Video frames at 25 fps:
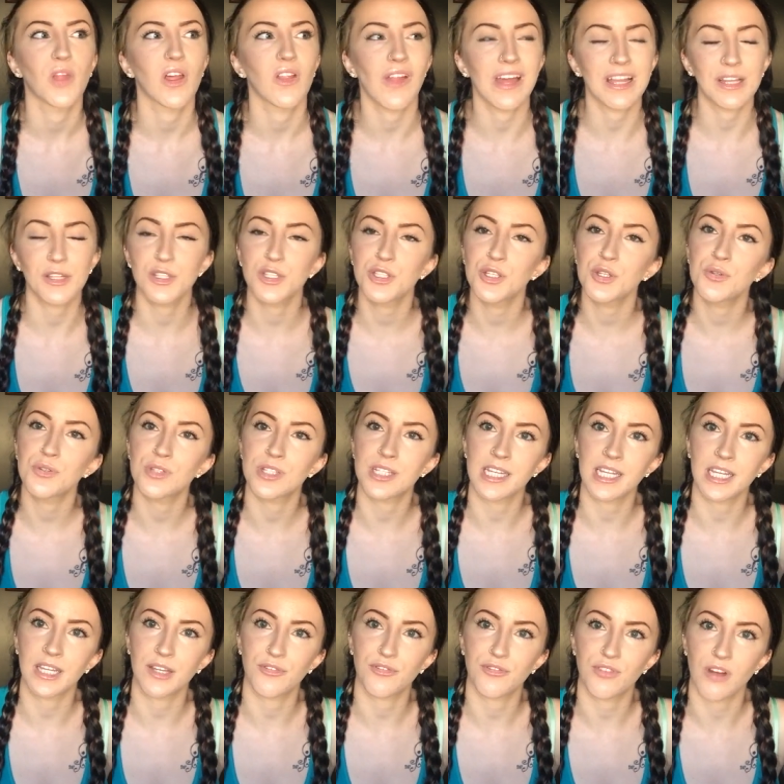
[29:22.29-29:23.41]
like
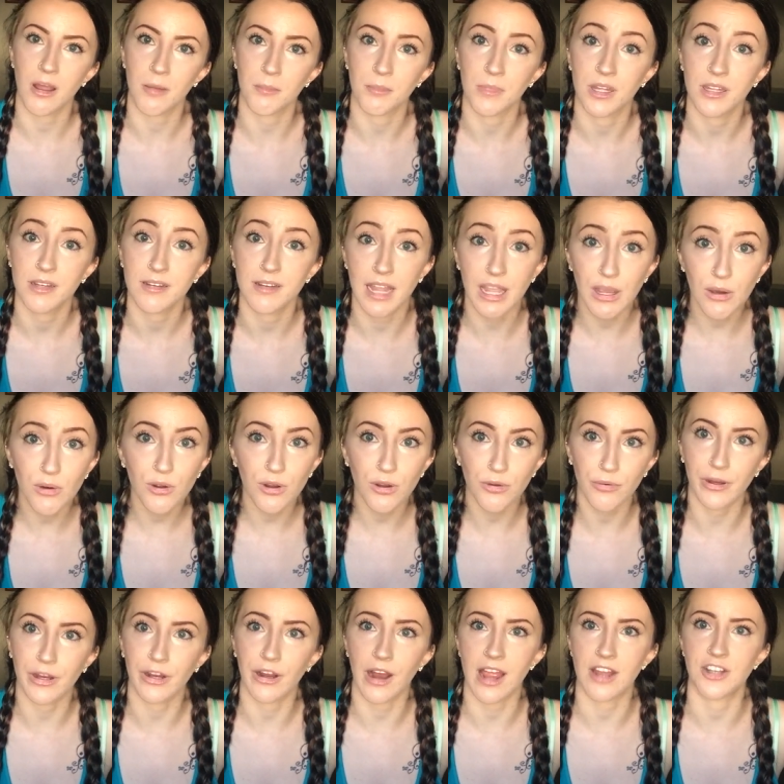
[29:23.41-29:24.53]
Susie from Nail
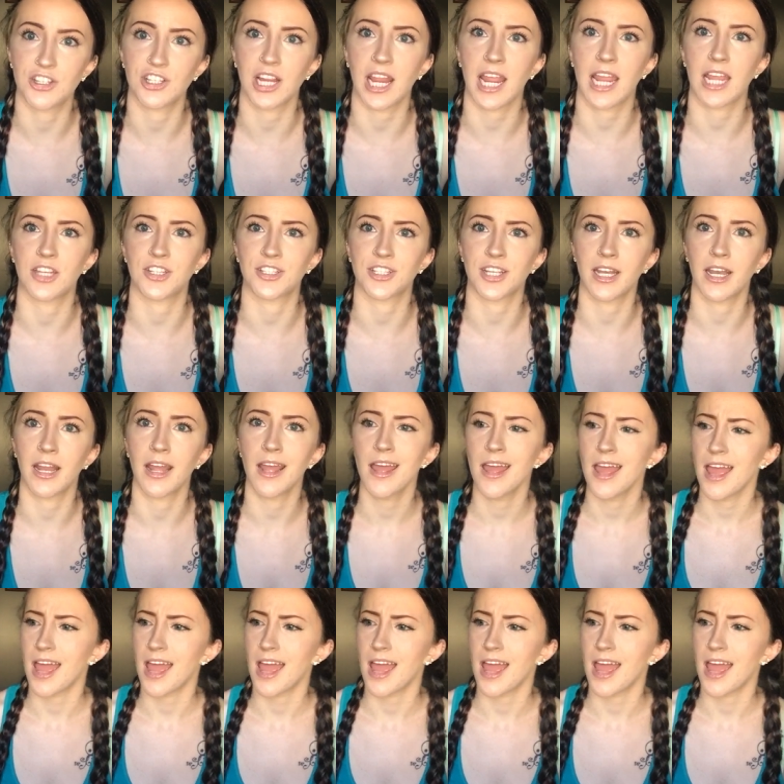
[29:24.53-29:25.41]
Career Education,